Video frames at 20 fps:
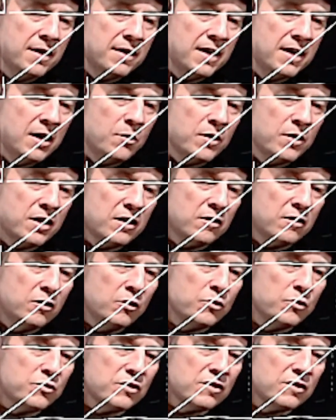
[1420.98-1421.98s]
Now we can
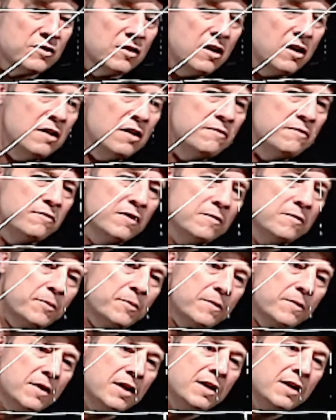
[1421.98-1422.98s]
close this off.
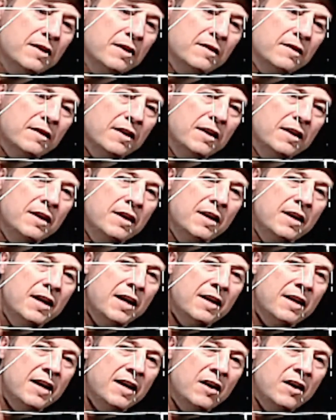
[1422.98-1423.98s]
Okay,
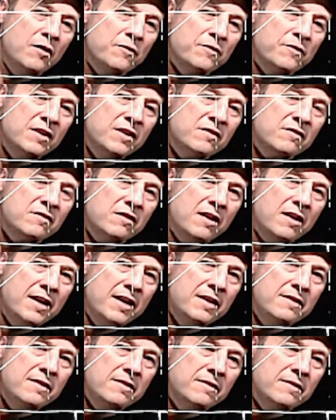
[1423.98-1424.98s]
and now this
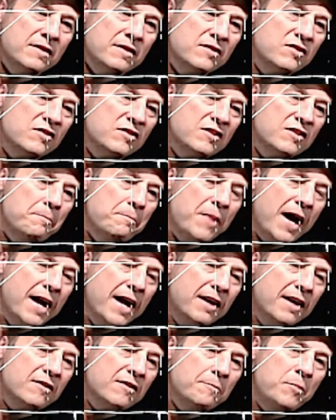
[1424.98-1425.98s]
line, this is the
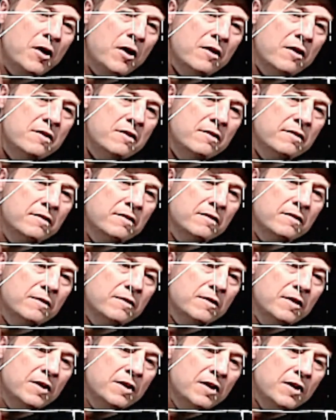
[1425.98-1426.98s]
back of the part.
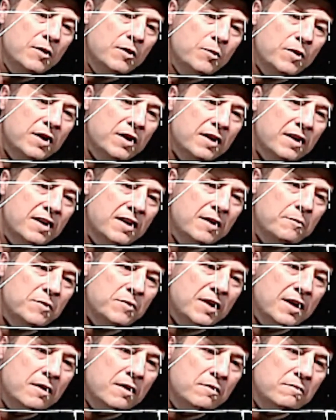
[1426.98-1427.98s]
We can come
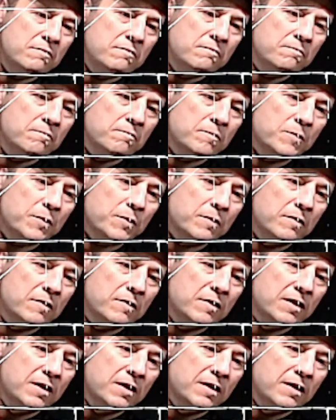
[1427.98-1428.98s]
down.
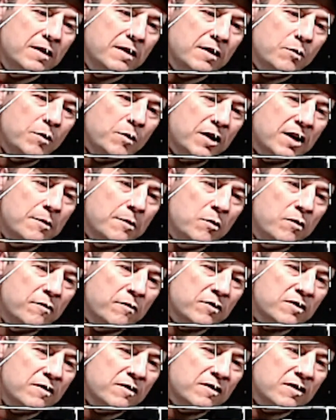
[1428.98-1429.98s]
We come
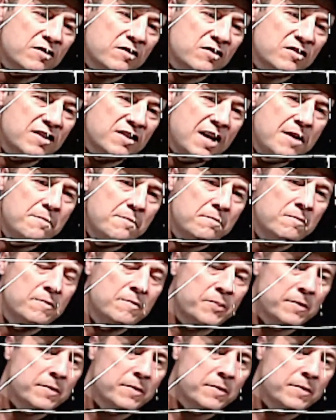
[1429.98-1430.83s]
over to this step.